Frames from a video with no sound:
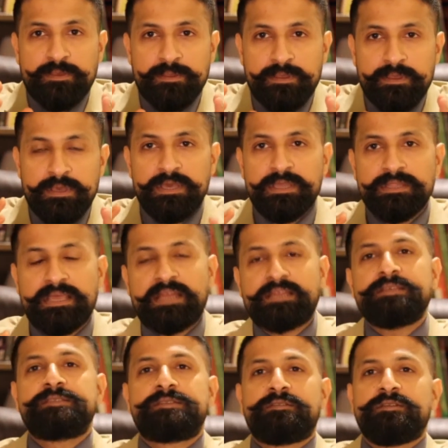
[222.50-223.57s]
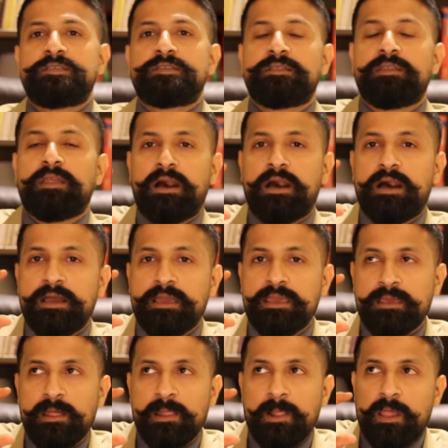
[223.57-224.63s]
That is the reason I
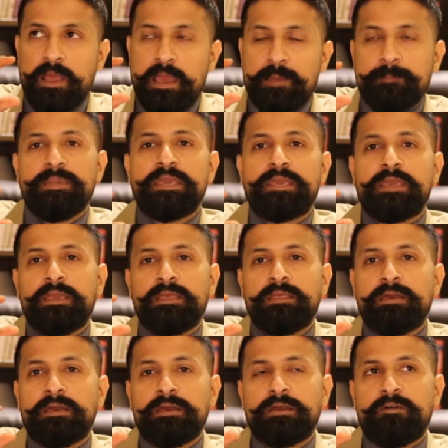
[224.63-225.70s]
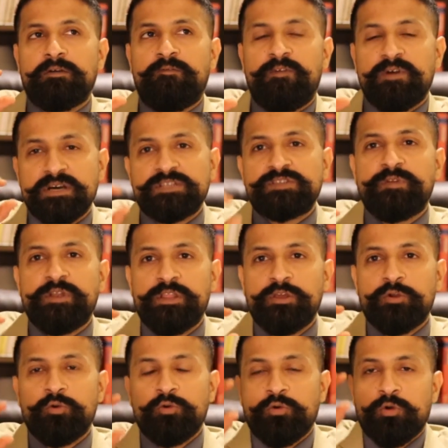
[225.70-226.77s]
am making first
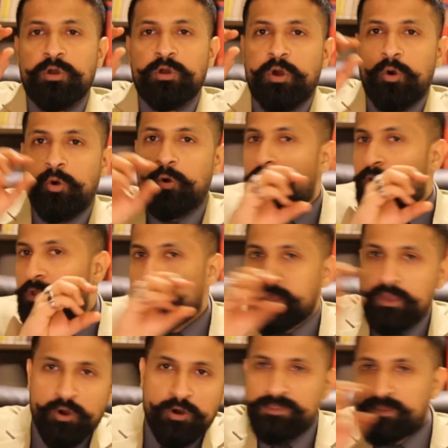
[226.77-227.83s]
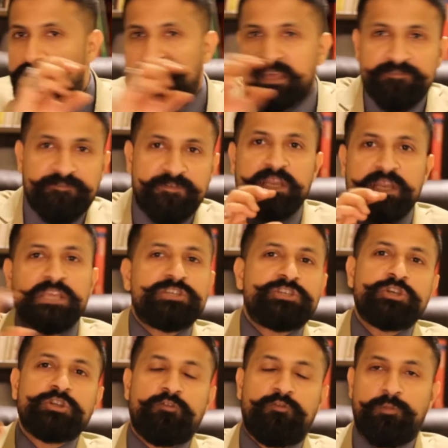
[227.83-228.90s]
video only on the definition
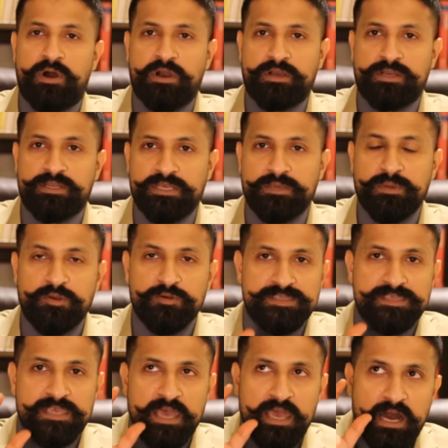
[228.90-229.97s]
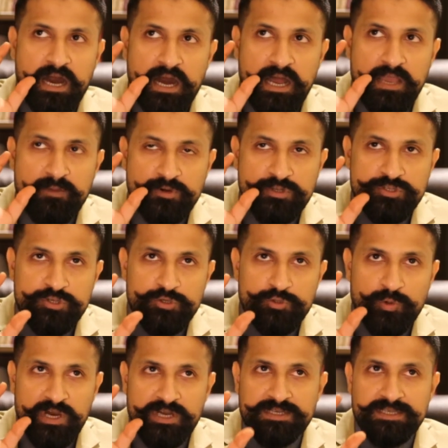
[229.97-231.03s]
of marketing, because I want you to
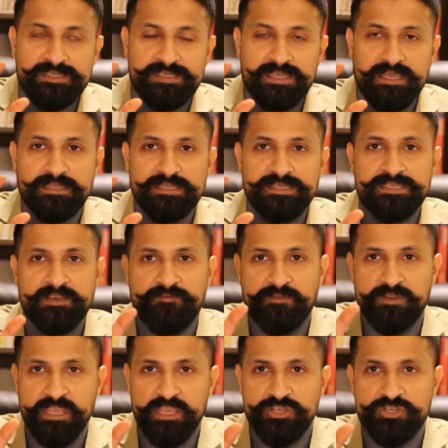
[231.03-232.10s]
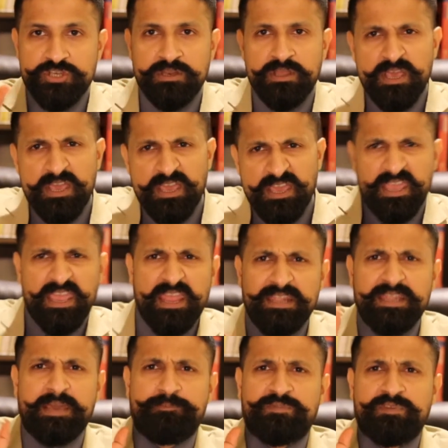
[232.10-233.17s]
understand this definition in
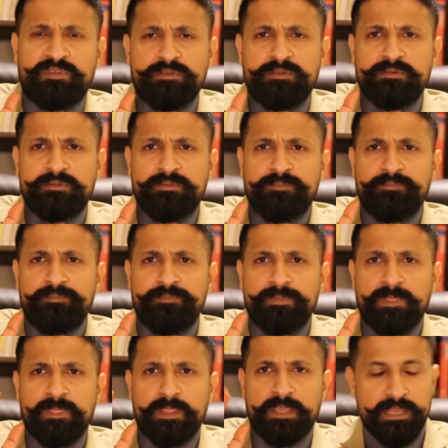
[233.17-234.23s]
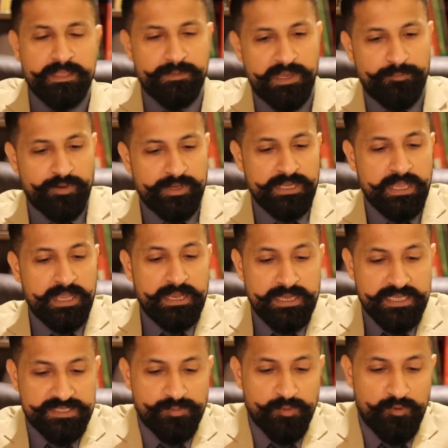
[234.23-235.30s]
depth. Getting my point? Let's
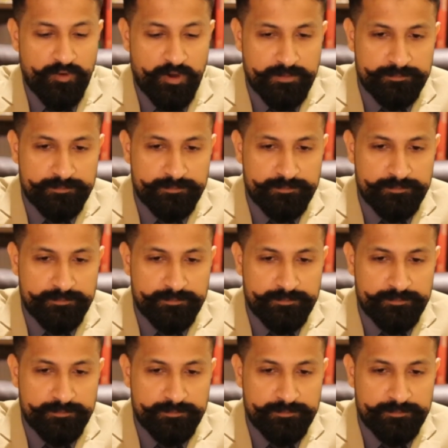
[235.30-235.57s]
move on.